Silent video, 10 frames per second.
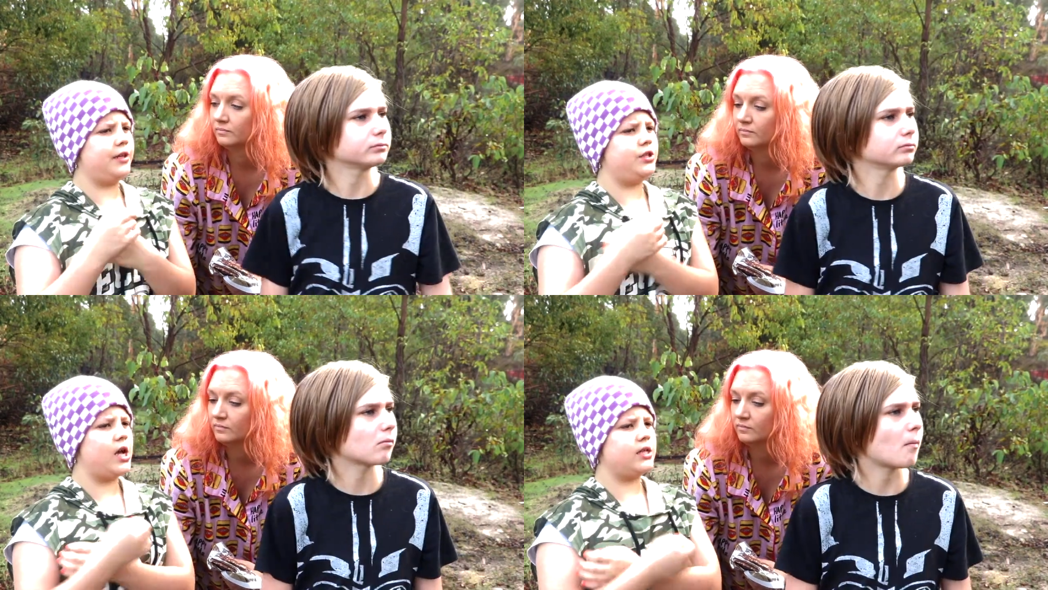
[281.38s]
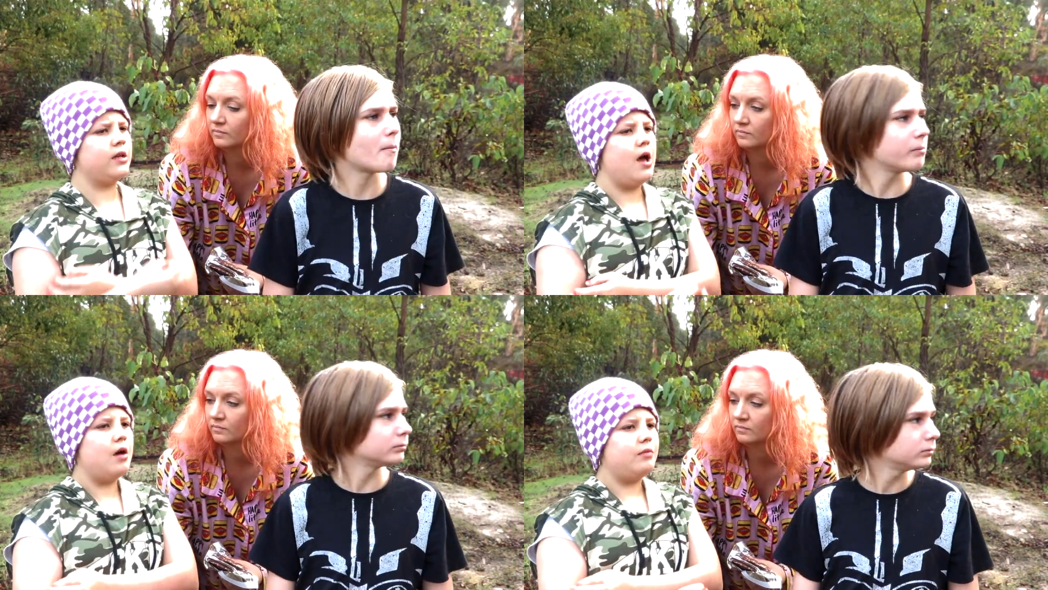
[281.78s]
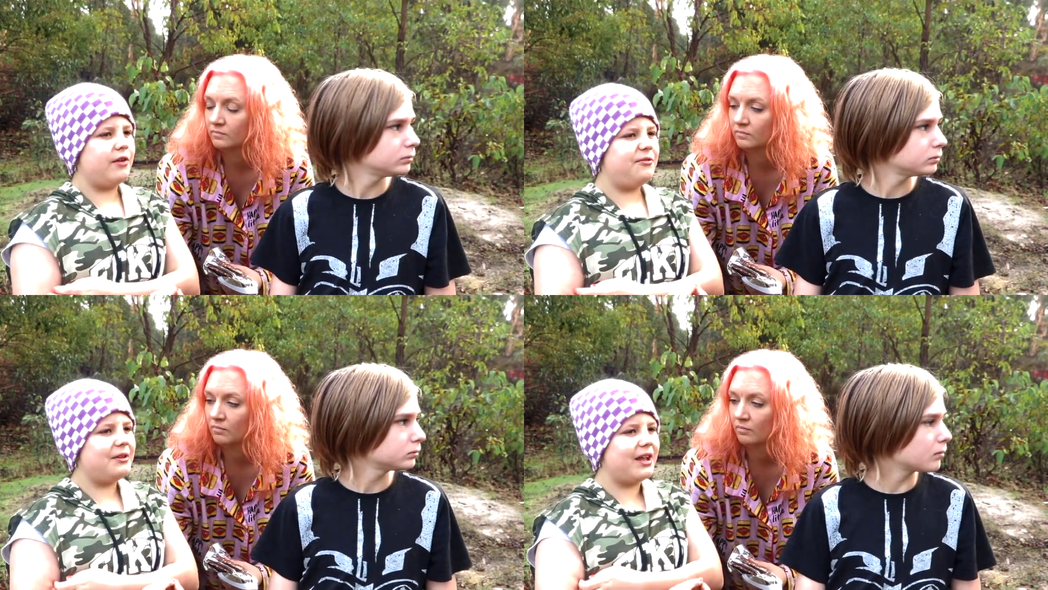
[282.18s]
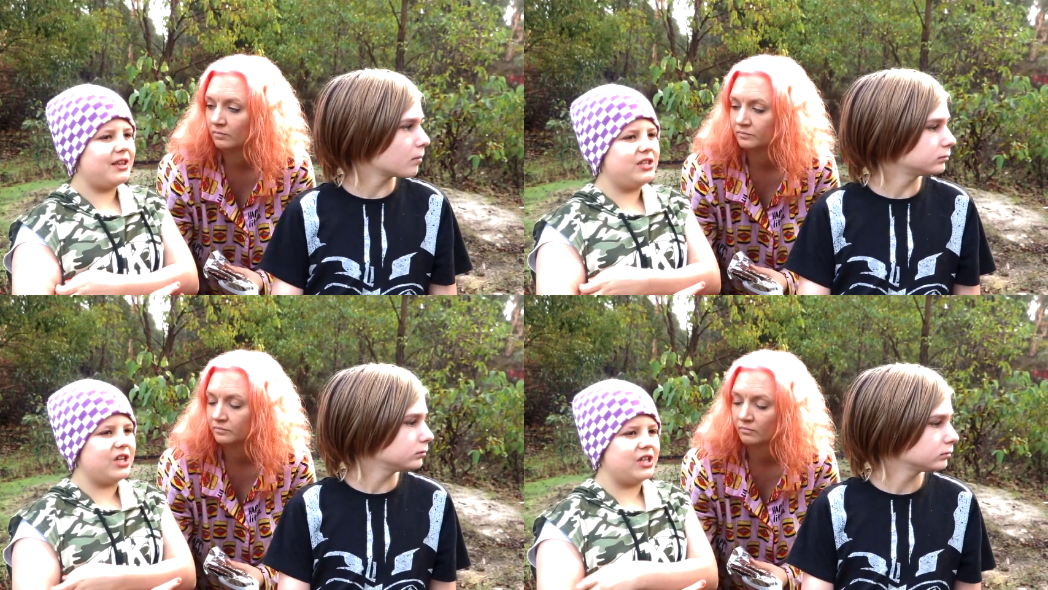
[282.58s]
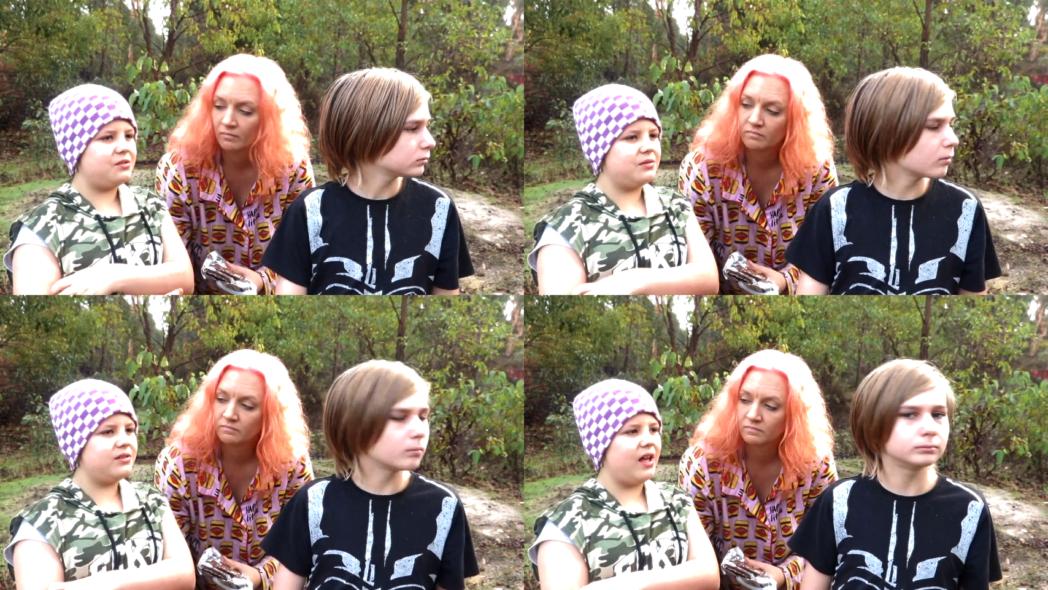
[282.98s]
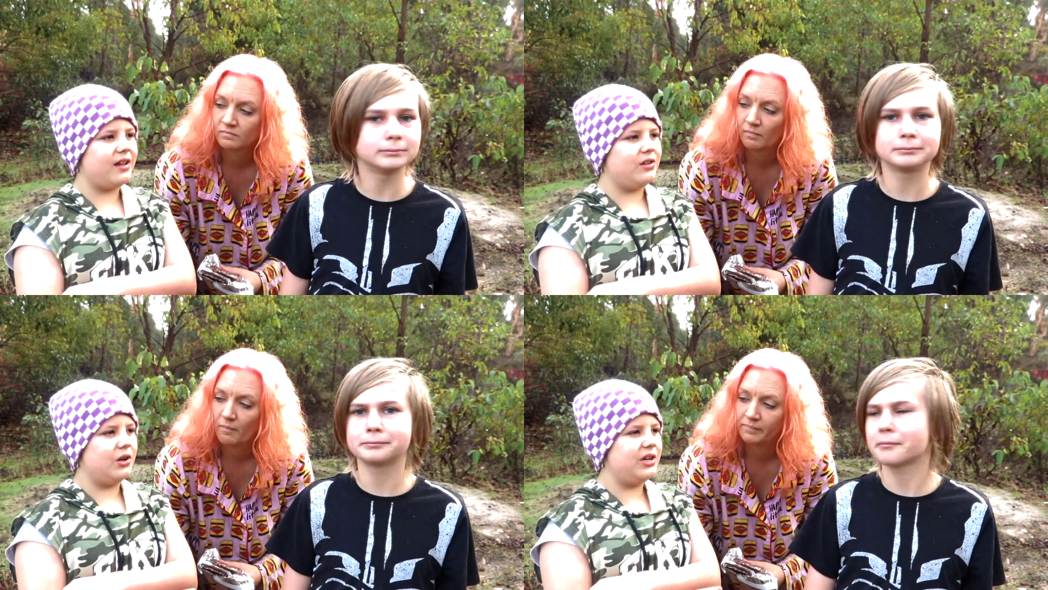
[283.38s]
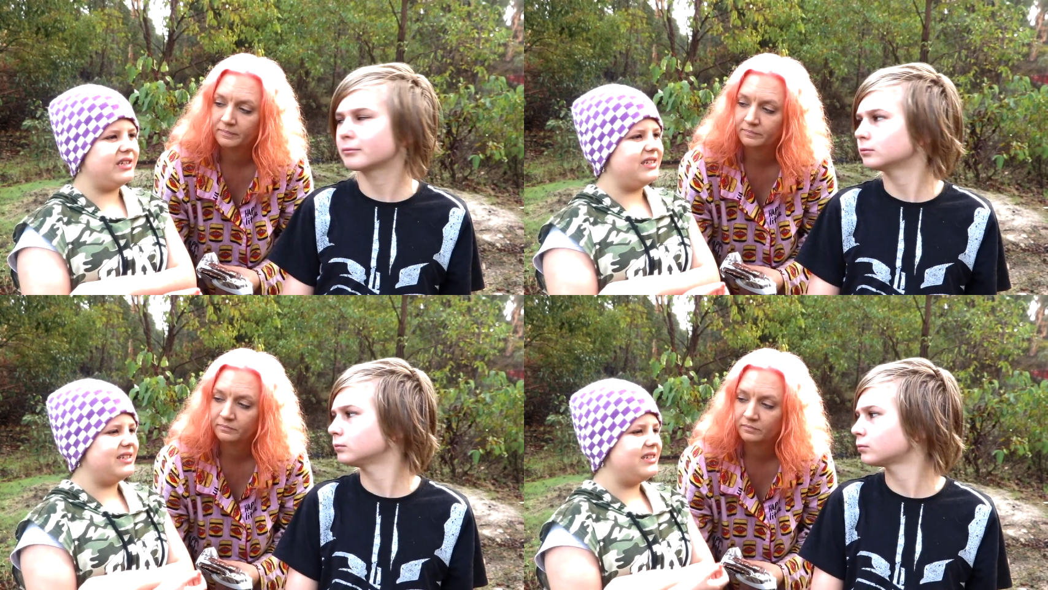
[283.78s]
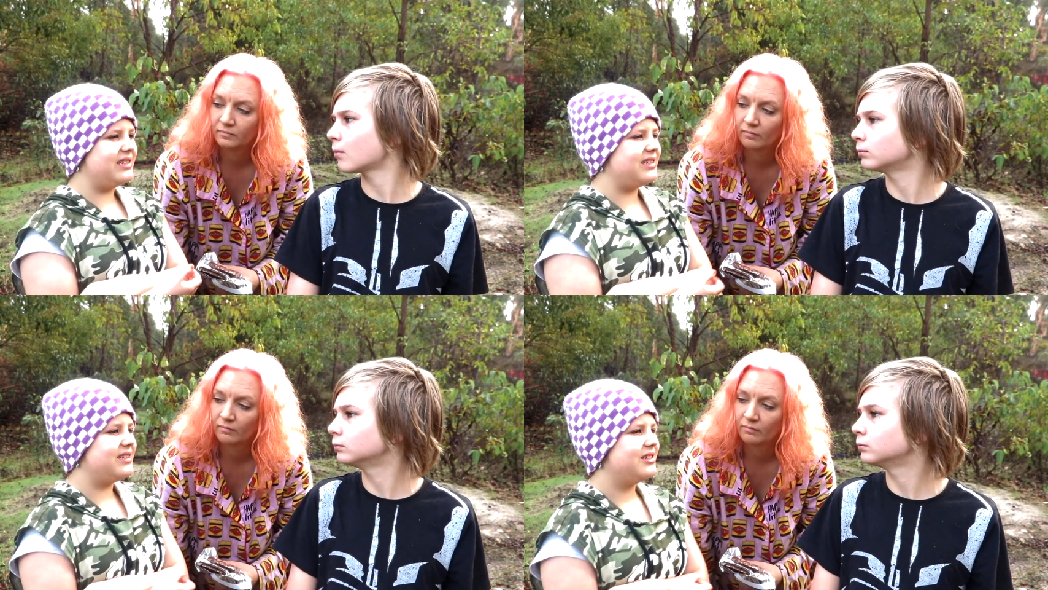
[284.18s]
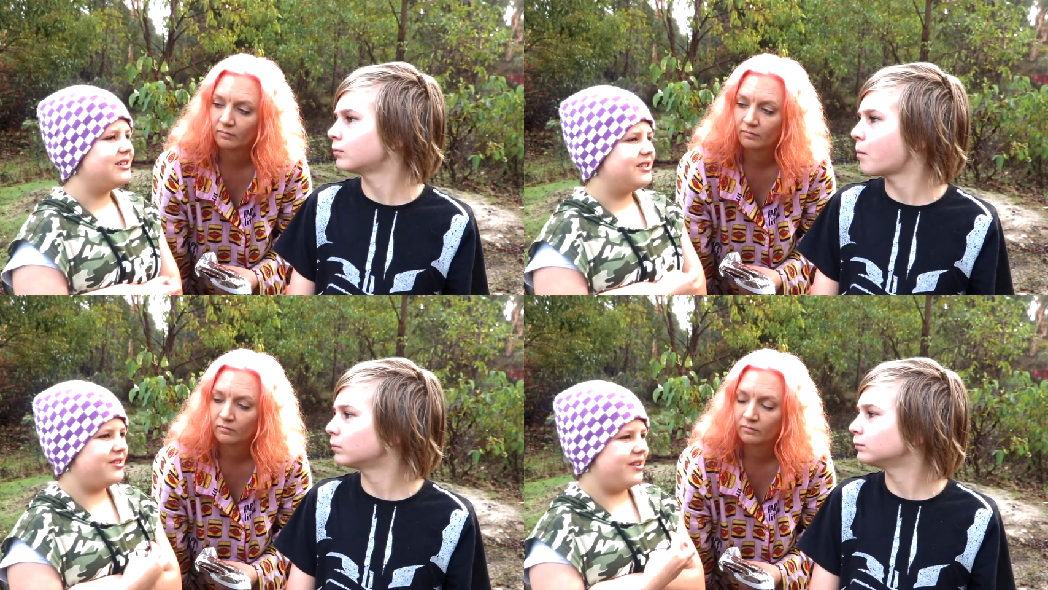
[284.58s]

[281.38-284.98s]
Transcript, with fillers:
Speaker 1: of Jats, but I feel like the Jats was like non-existent, so